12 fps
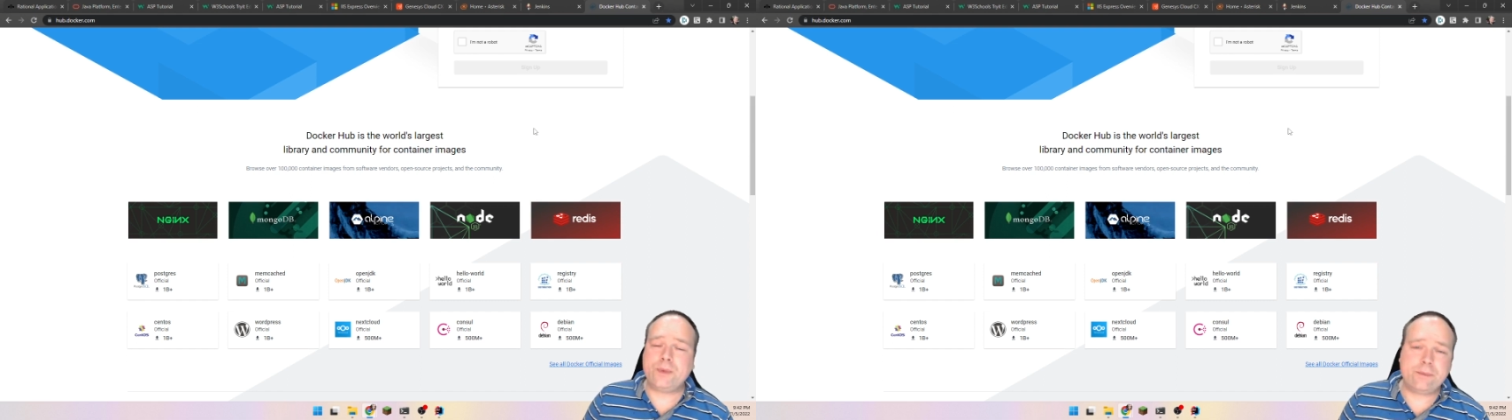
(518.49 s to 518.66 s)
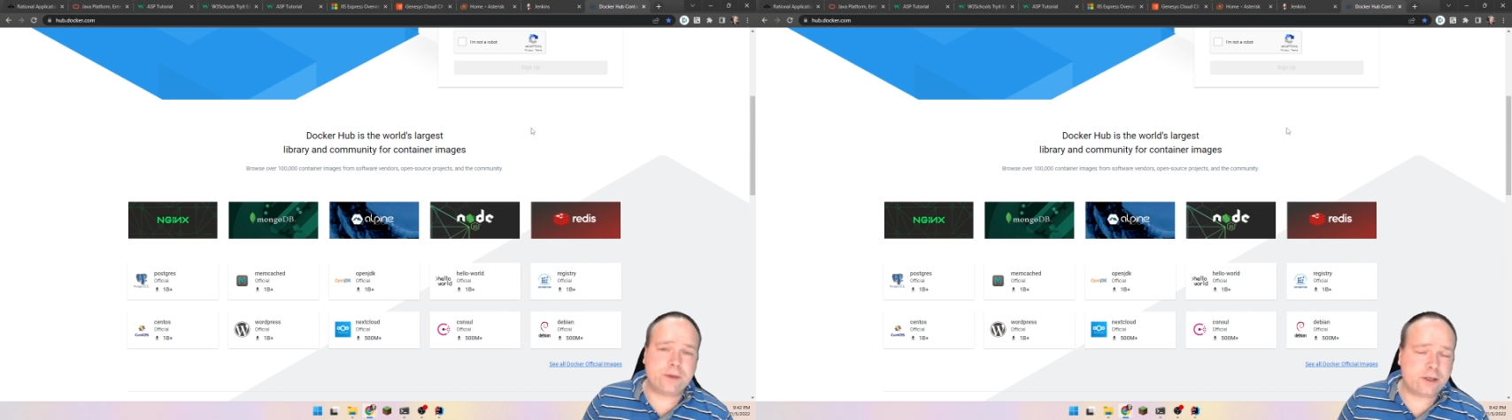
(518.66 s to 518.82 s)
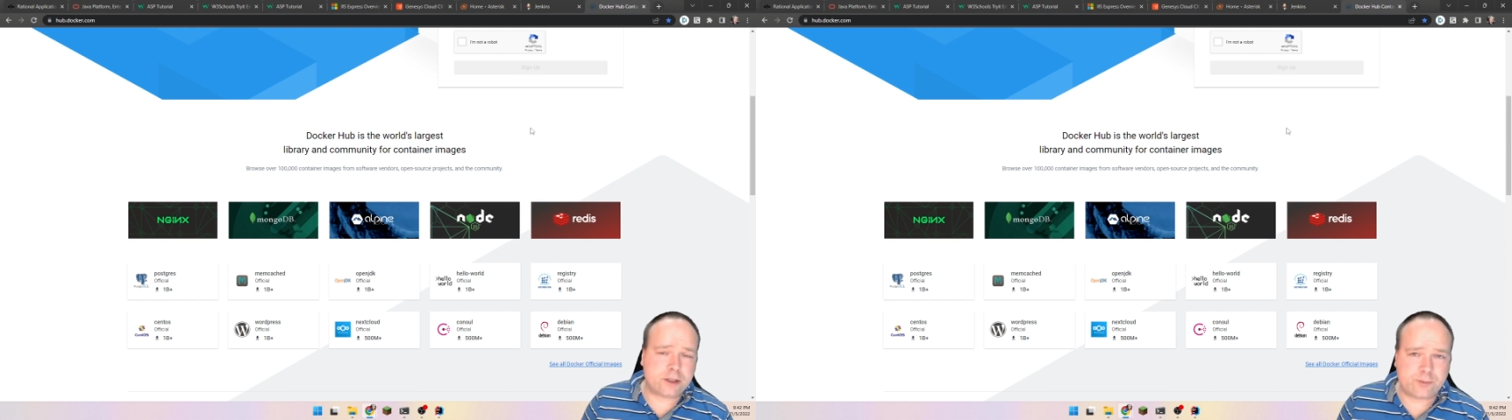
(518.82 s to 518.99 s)
Then
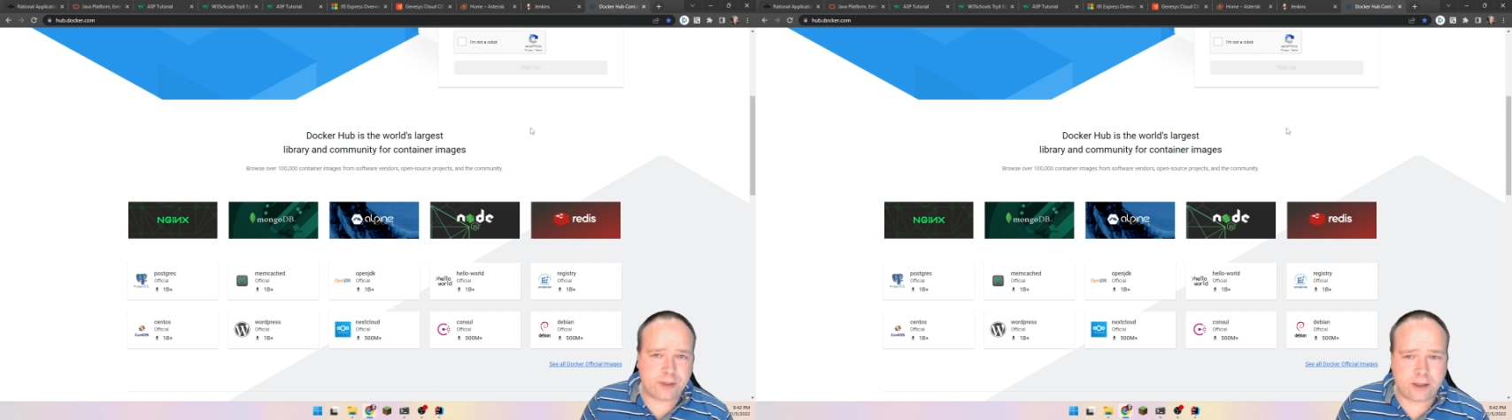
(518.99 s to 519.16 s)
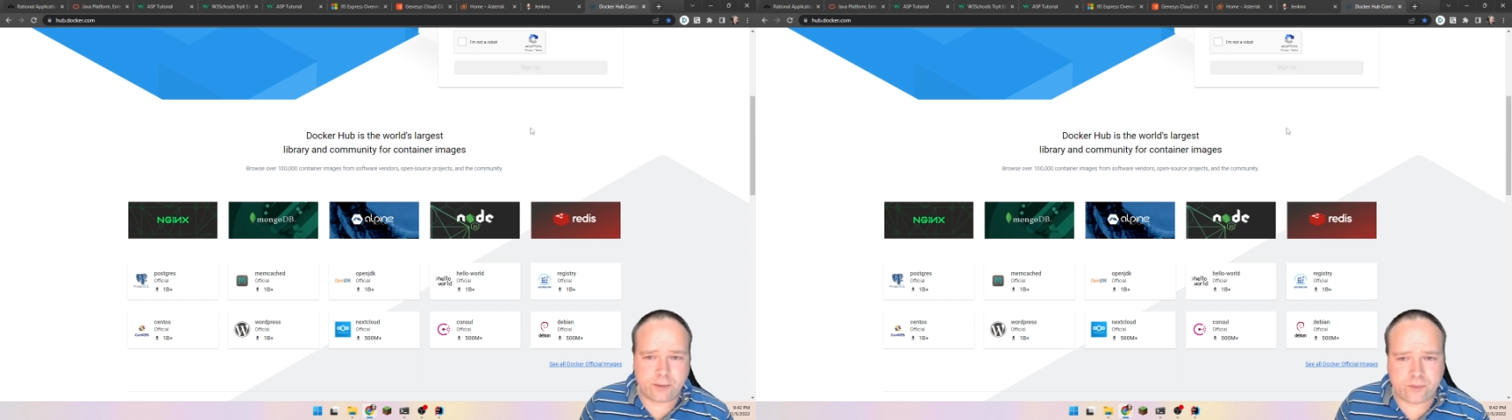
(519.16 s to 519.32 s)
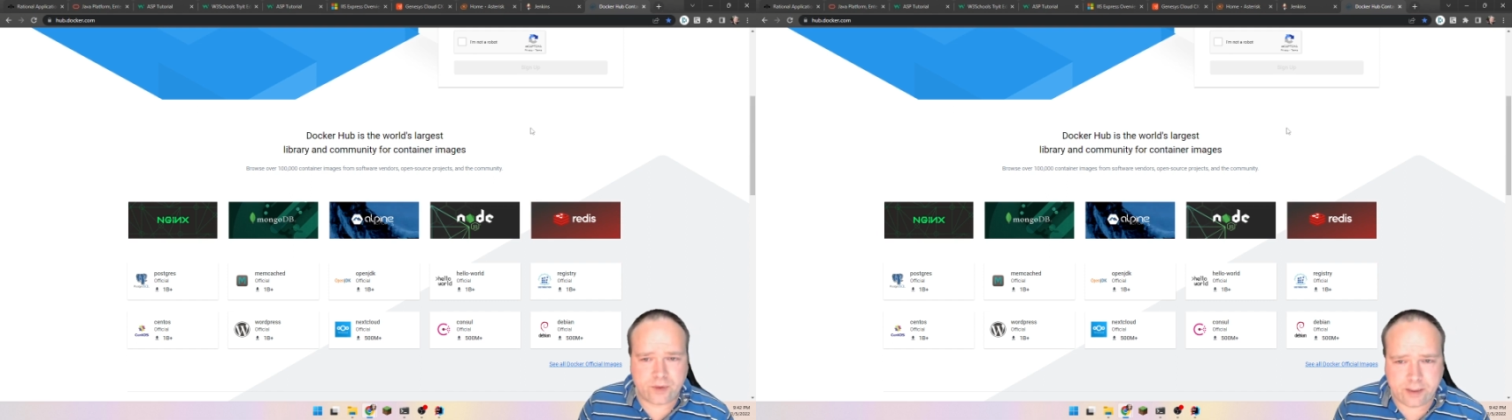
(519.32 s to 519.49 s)
we just spin
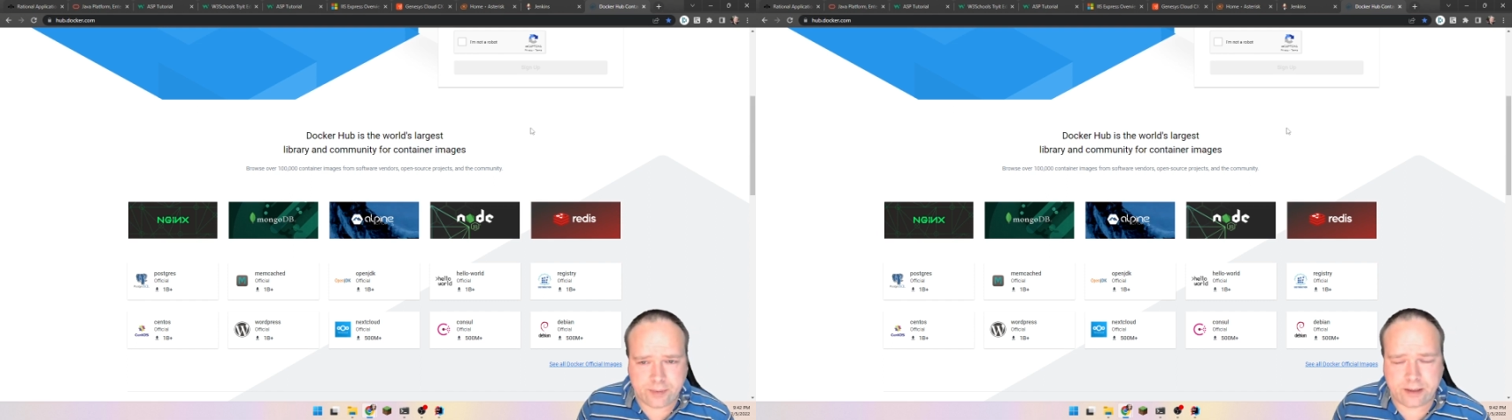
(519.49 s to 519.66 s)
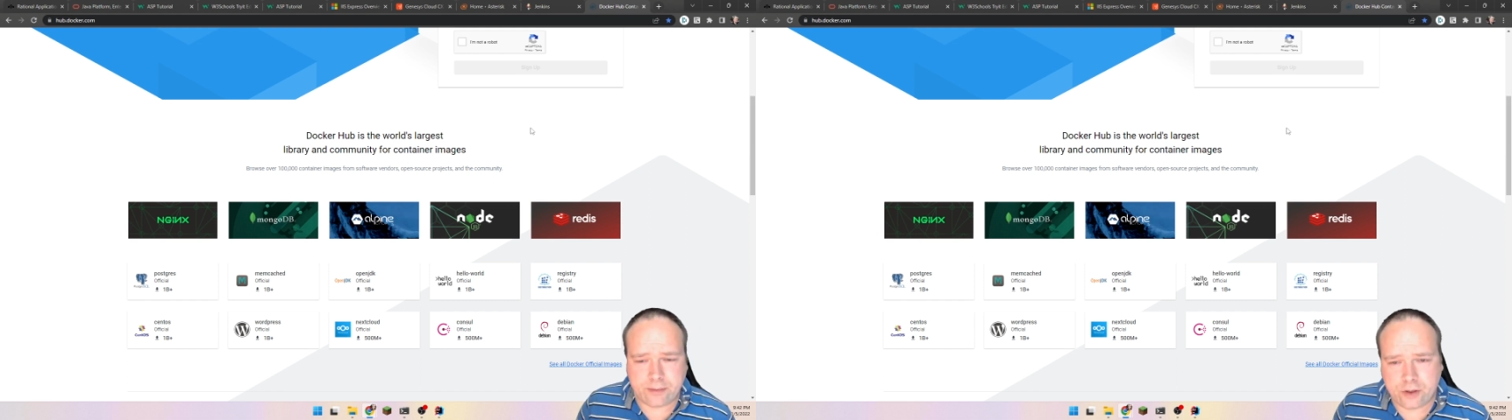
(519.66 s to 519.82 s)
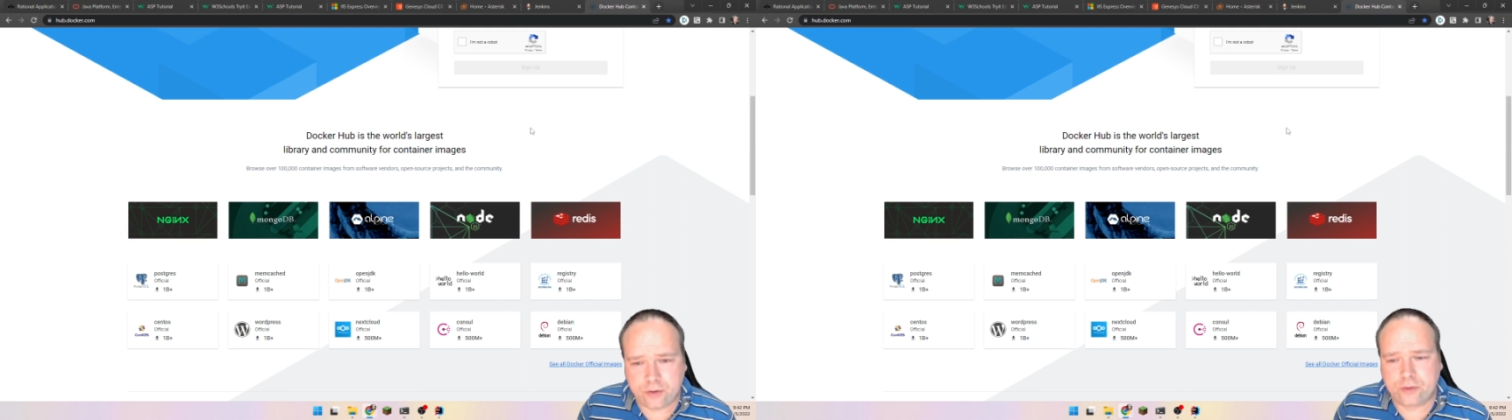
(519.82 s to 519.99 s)
up
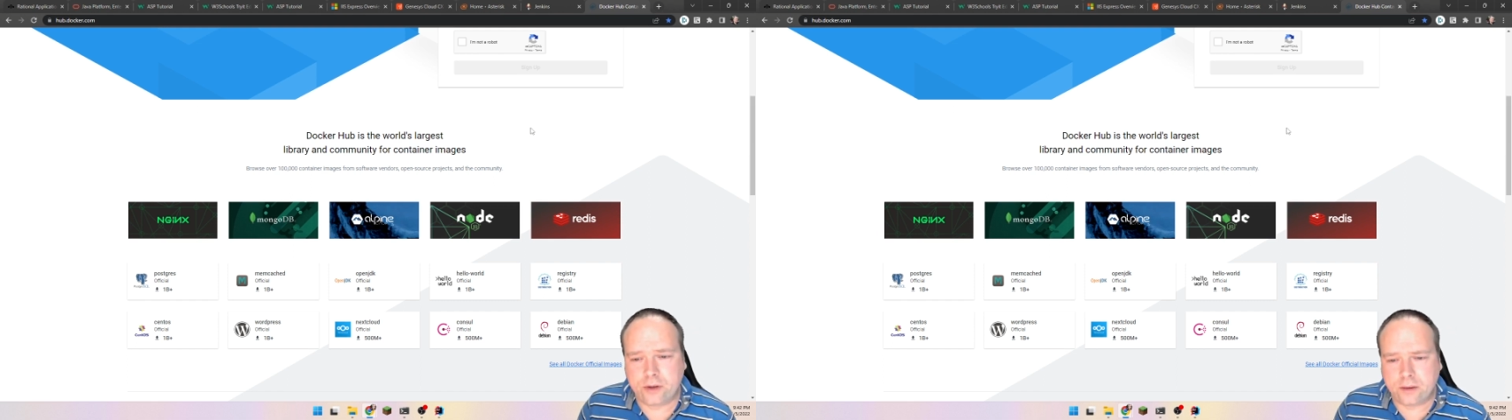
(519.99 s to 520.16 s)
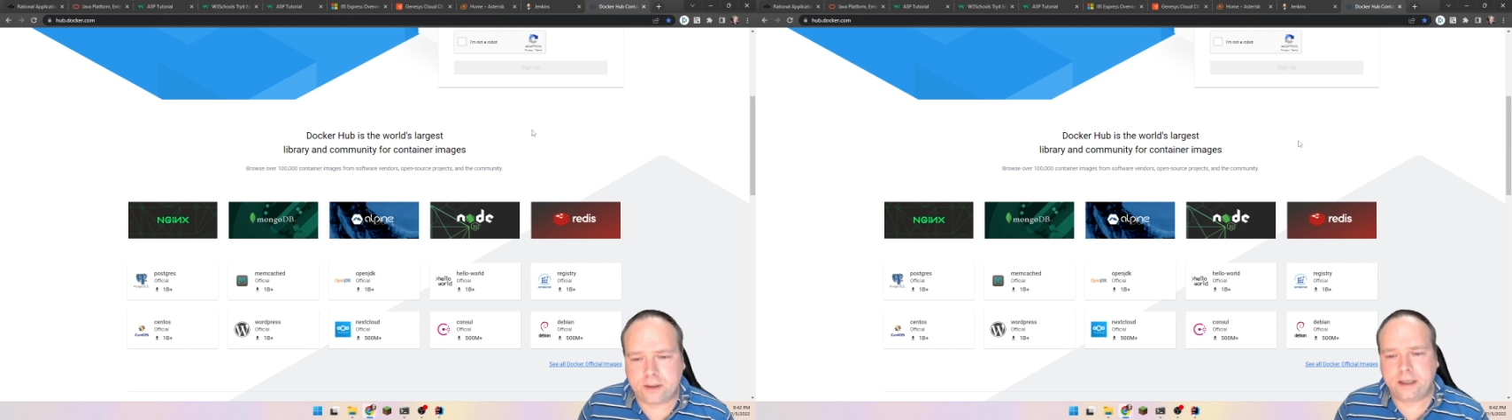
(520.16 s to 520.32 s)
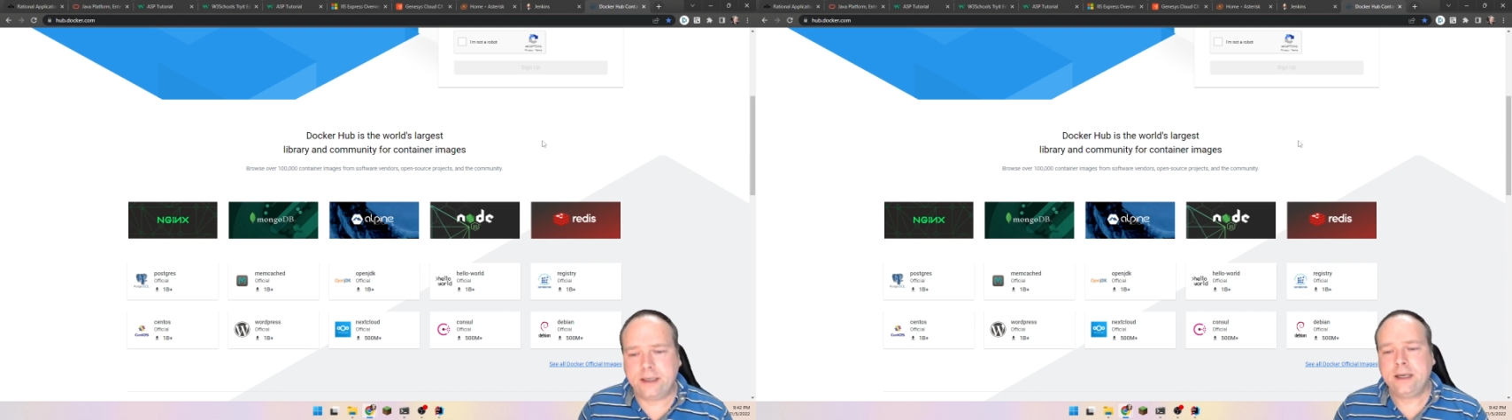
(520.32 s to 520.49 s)
RabbitMQ
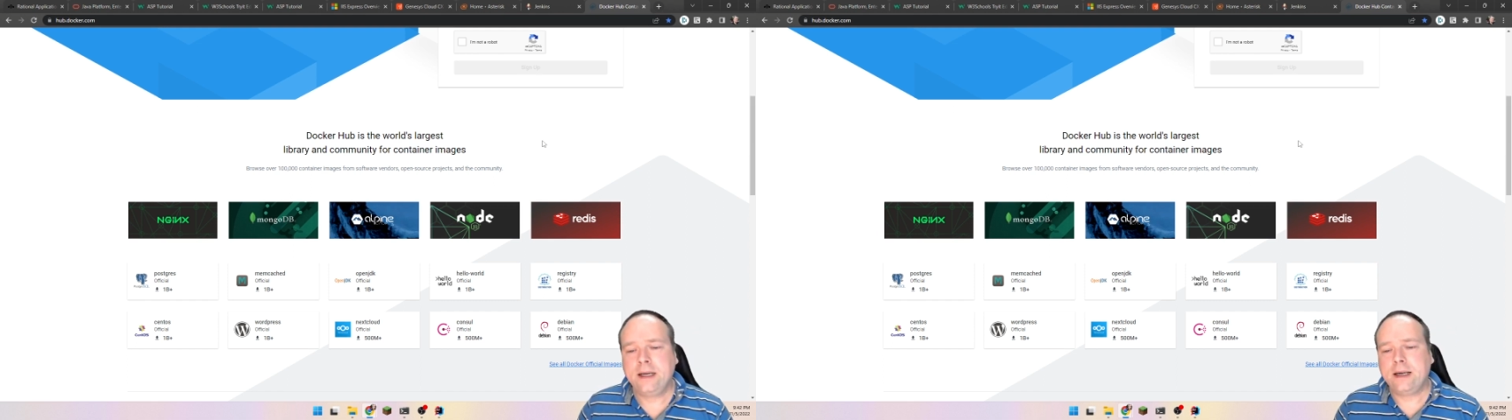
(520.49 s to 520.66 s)
locally,